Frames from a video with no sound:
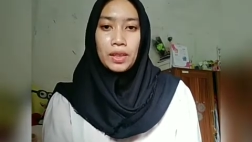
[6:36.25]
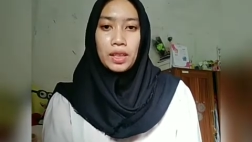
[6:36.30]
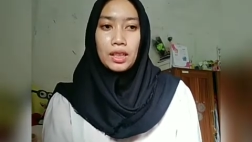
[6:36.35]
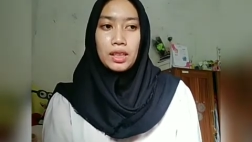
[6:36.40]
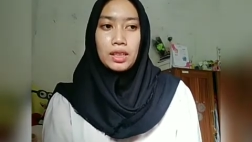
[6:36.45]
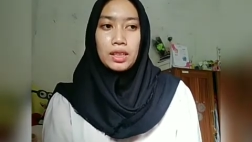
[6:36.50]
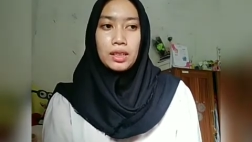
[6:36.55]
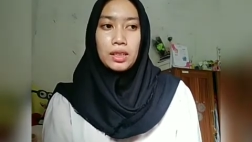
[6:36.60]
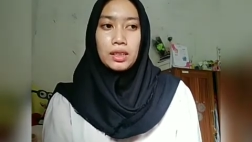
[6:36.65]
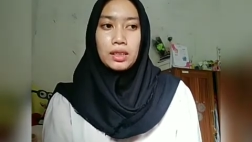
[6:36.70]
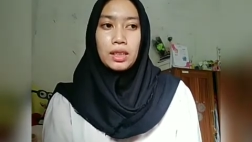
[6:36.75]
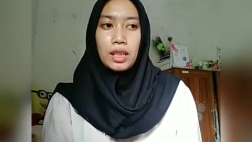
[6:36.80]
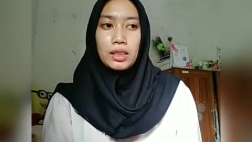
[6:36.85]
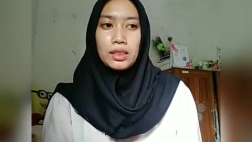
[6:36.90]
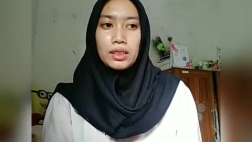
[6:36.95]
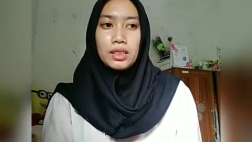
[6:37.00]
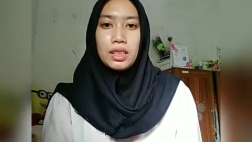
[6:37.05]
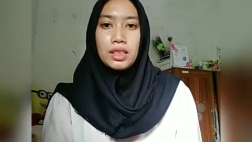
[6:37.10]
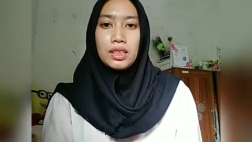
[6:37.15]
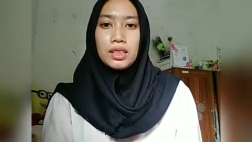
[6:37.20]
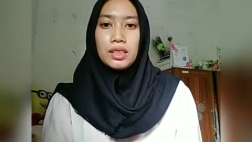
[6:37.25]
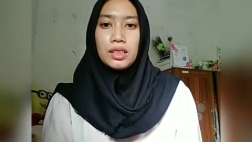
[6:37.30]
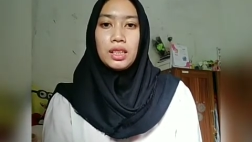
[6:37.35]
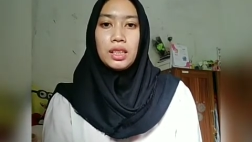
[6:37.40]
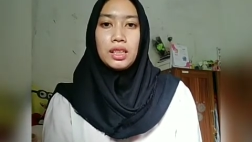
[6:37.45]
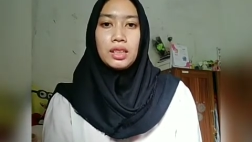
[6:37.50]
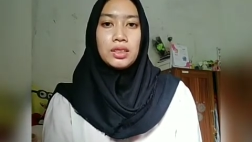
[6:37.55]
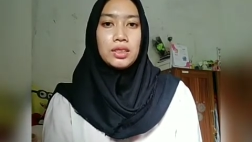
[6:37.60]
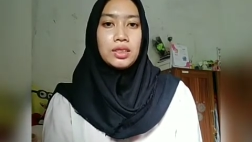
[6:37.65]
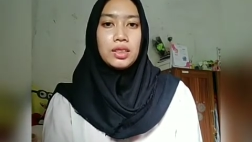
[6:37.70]
that the
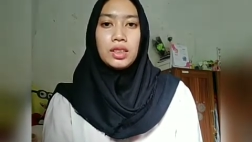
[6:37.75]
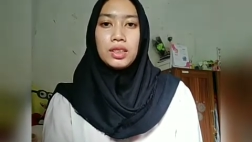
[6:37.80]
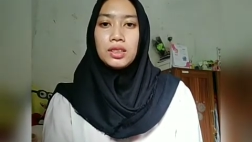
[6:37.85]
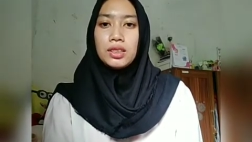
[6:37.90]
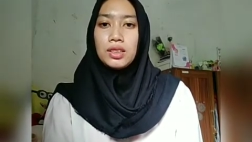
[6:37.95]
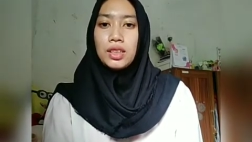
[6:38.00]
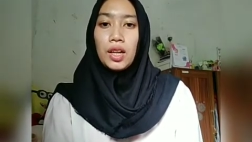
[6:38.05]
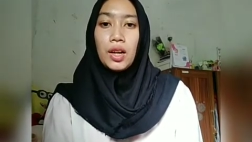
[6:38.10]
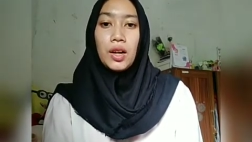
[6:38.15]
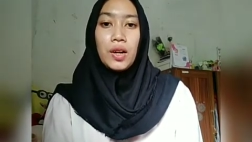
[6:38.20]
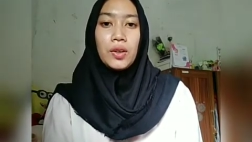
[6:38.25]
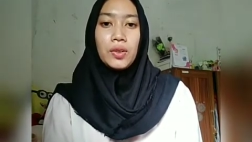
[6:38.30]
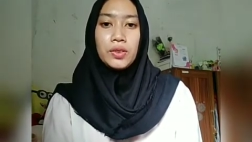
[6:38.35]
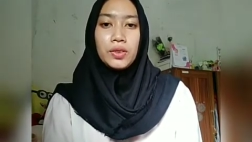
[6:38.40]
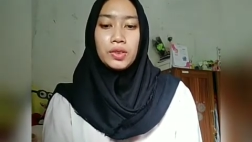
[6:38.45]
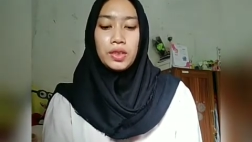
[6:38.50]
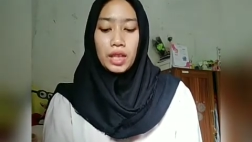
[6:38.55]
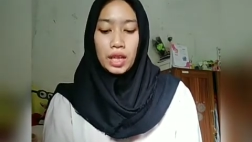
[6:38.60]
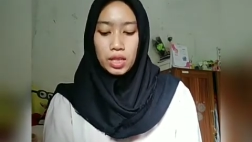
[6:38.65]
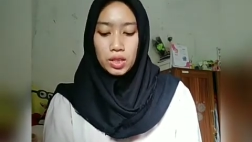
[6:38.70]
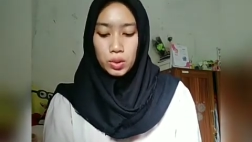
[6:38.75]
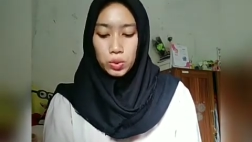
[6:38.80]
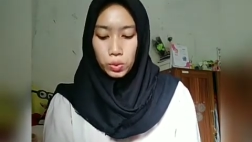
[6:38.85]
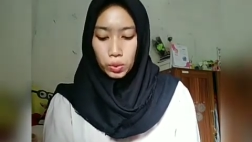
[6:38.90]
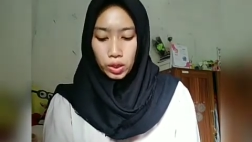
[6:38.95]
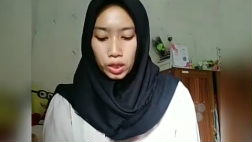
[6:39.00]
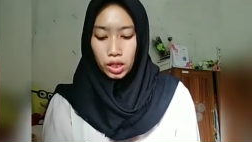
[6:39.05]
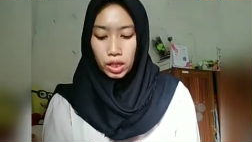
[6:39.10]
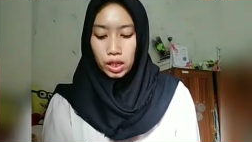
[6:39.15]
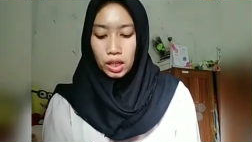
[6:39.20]
teacher do not know the
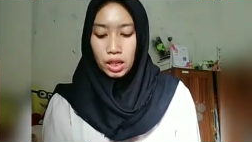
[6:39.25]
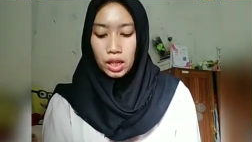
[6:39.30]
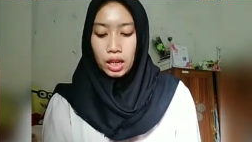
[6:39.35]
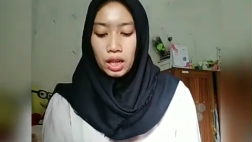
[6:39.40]
answer.